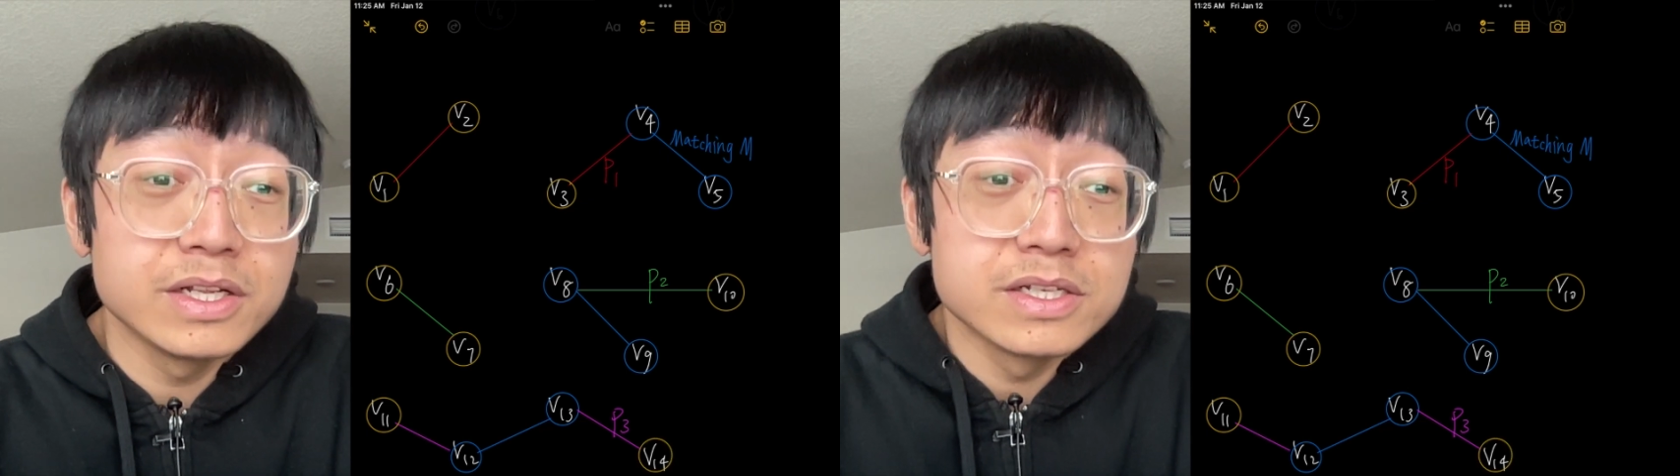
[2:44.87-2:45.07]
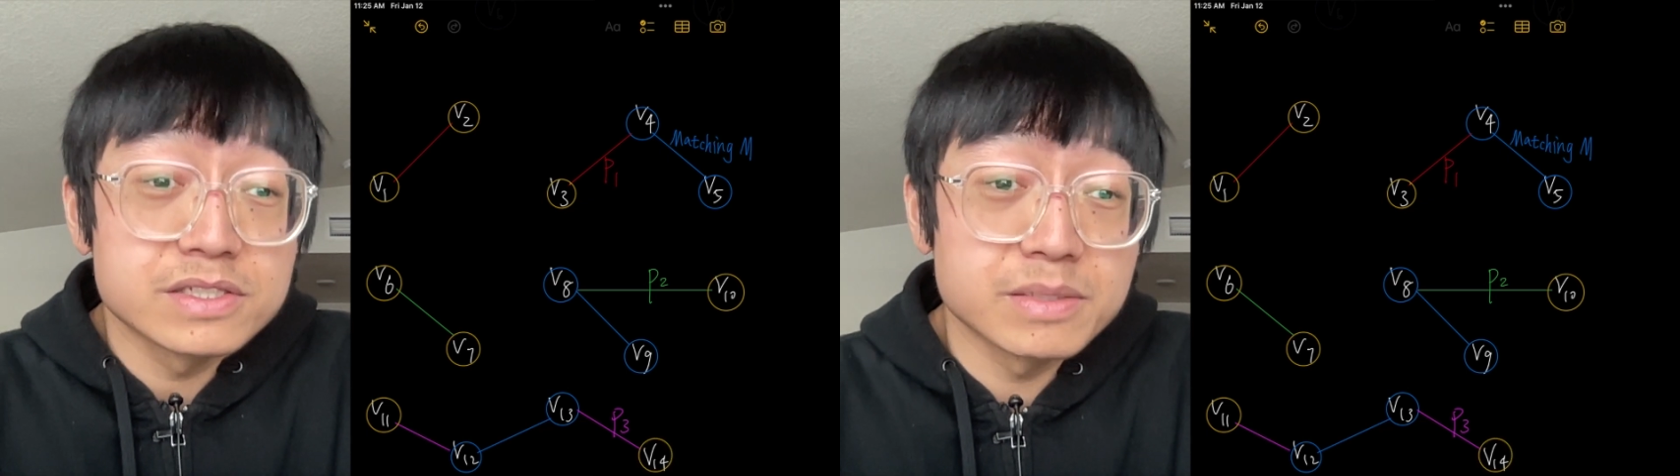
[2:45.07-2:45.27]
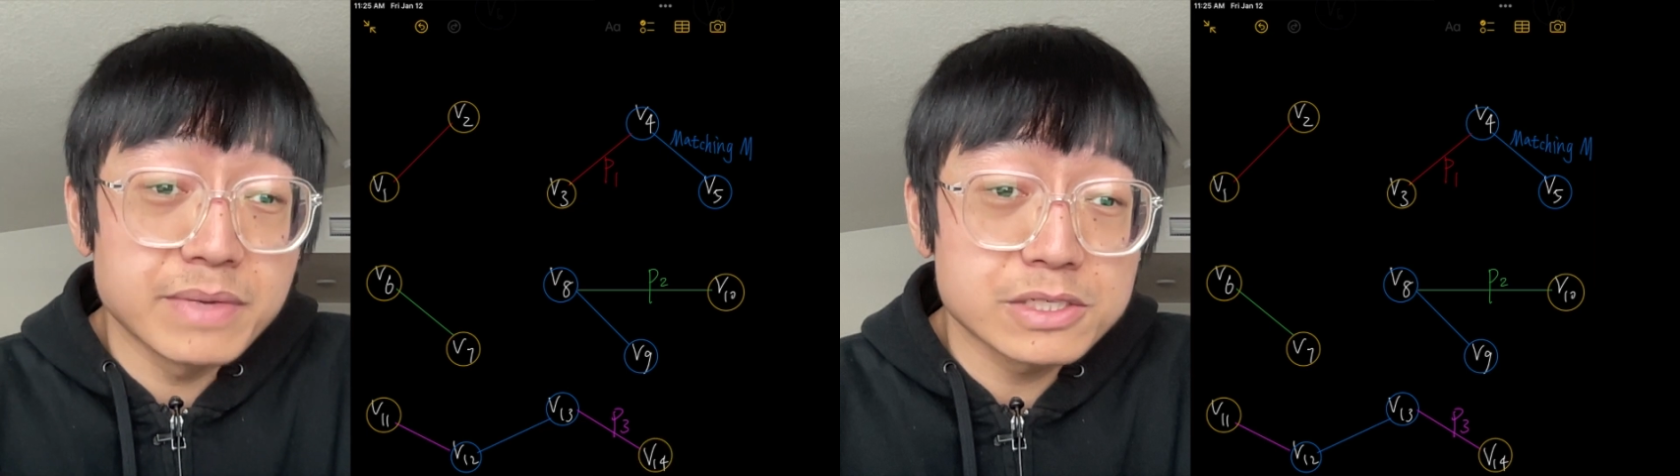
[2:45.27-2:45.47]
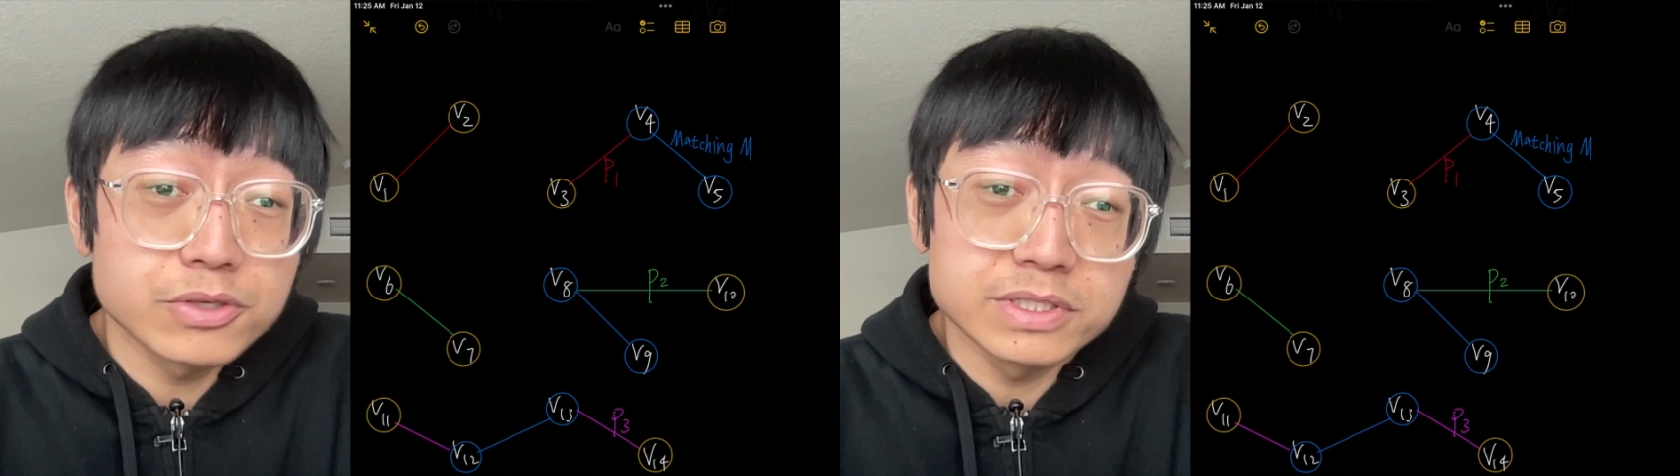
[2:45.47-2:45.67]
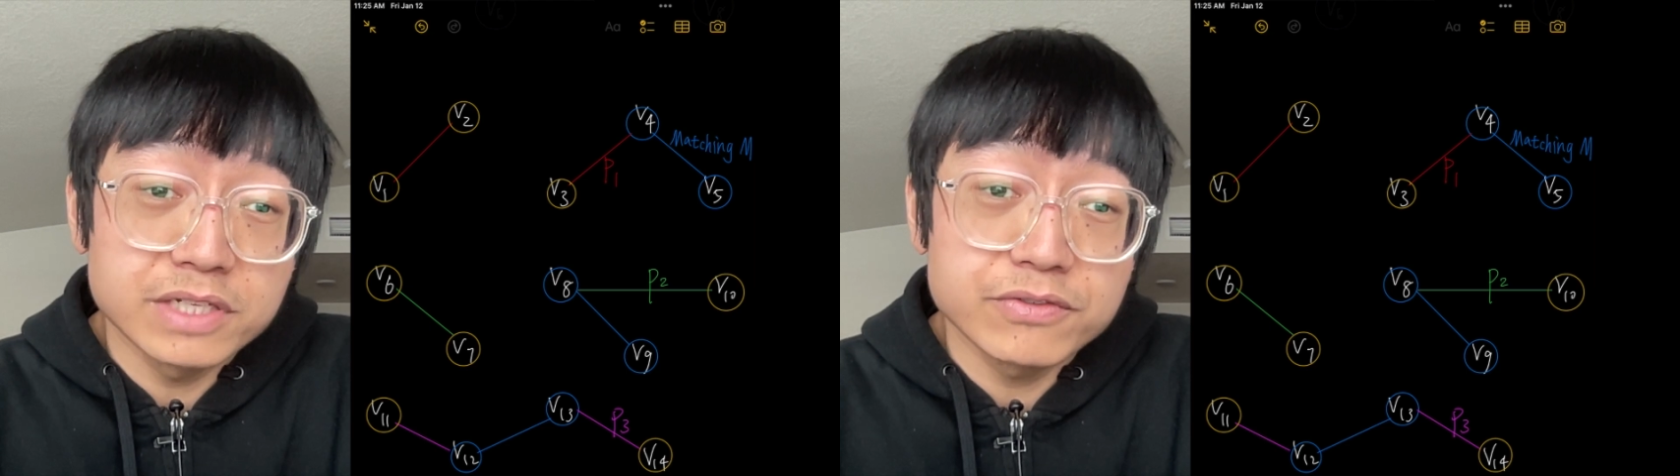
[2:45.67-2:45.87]

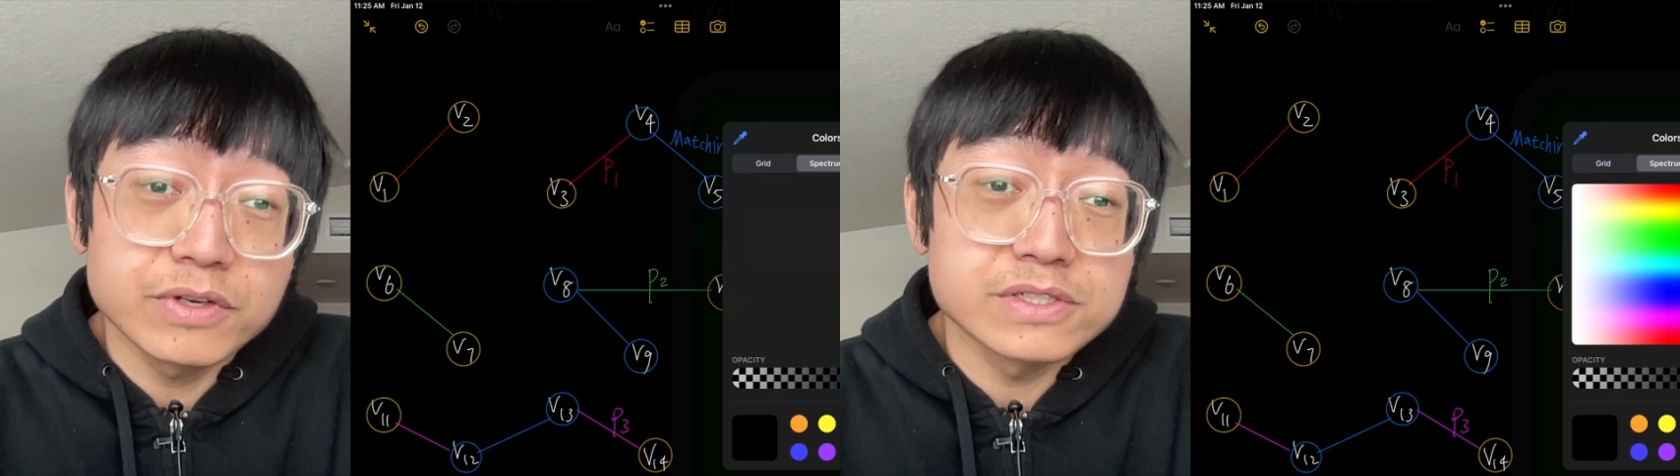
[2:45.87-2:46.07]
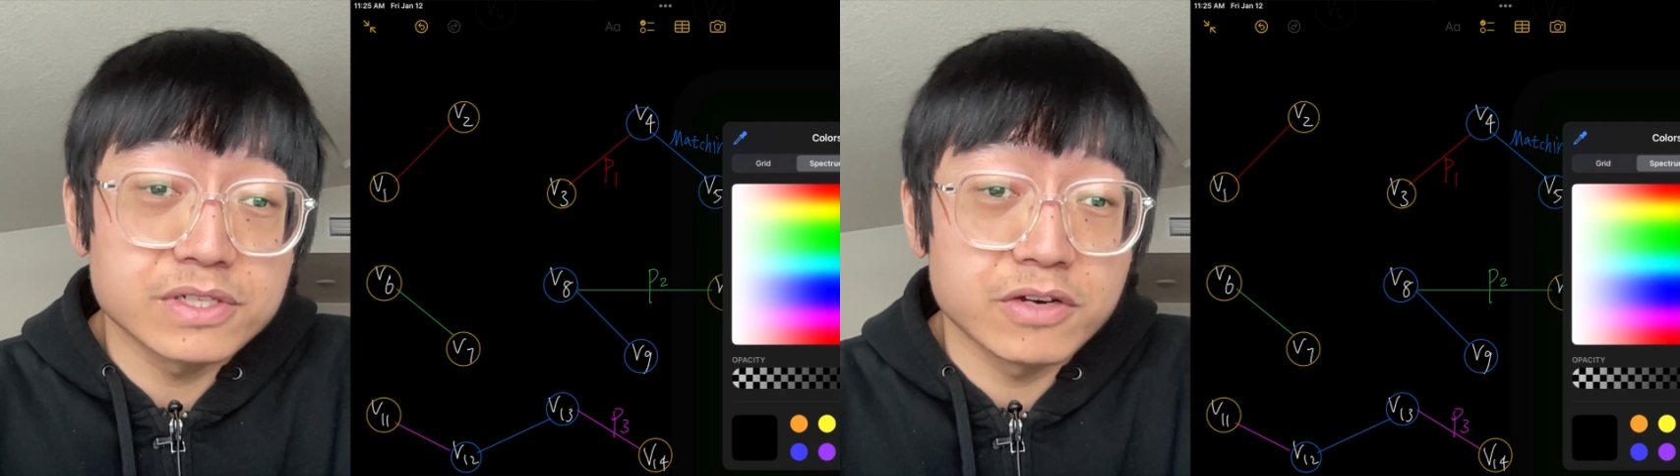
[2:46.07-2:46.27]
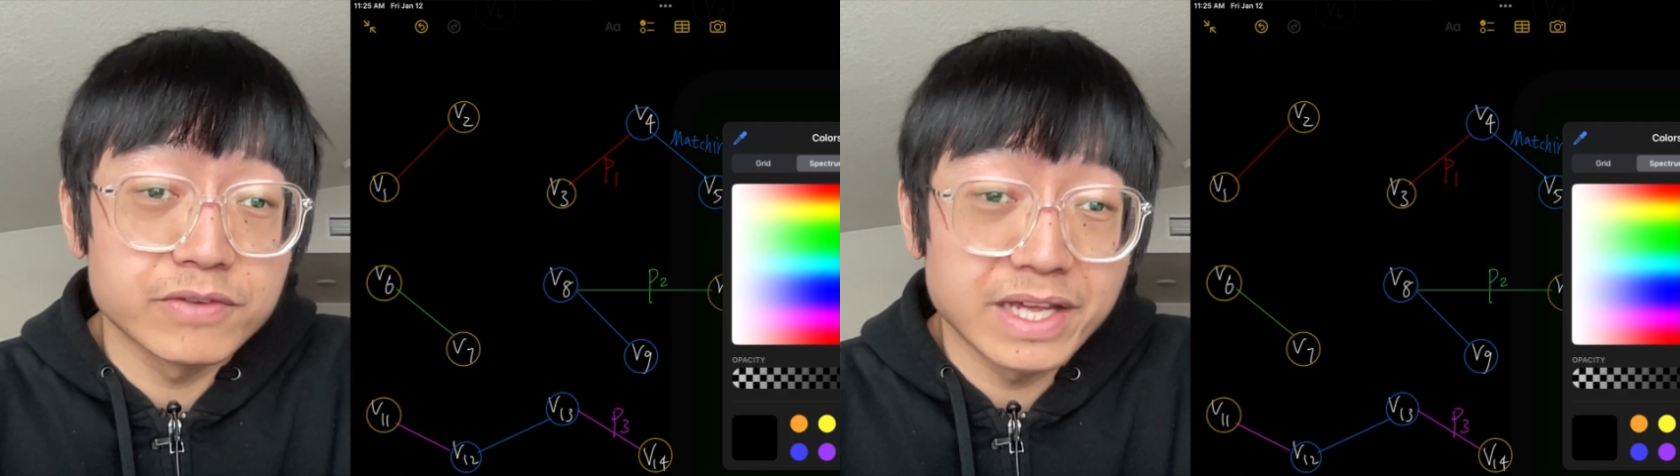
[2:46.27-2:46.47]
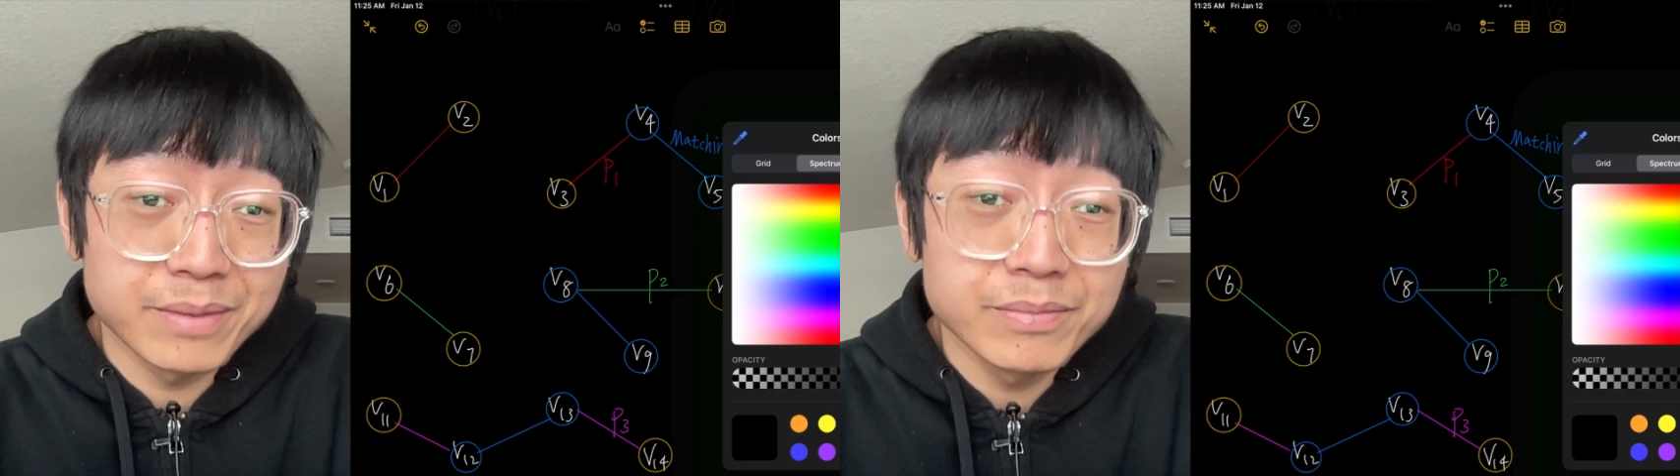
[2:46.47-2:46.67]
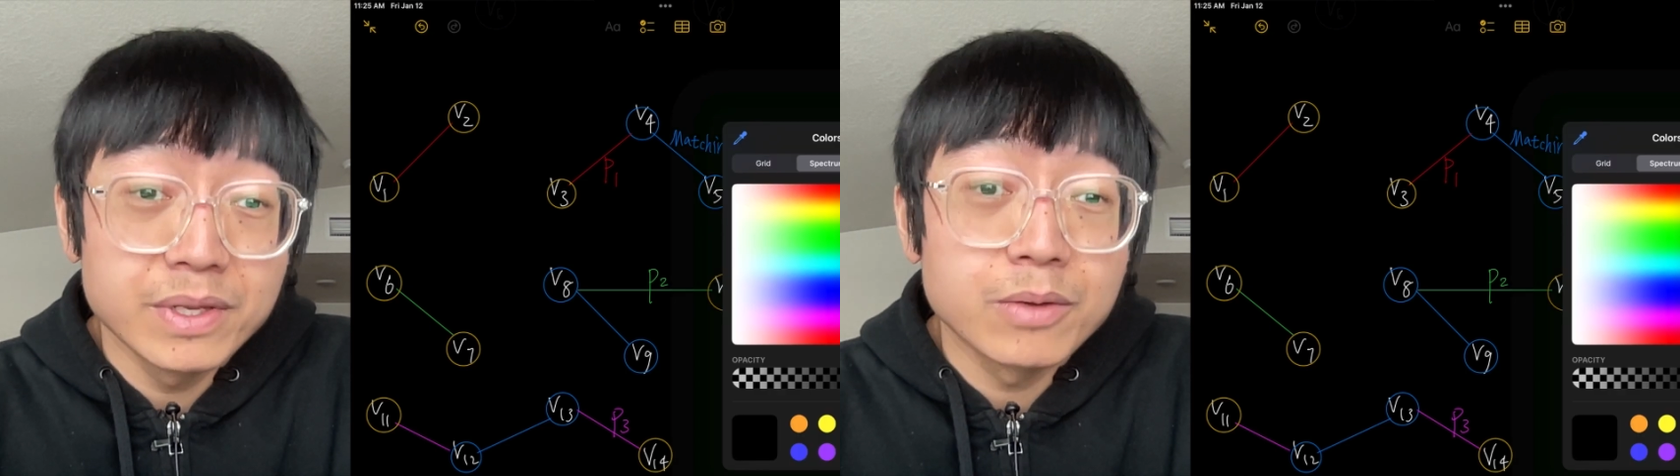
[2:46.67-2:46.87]
symmetric difference of M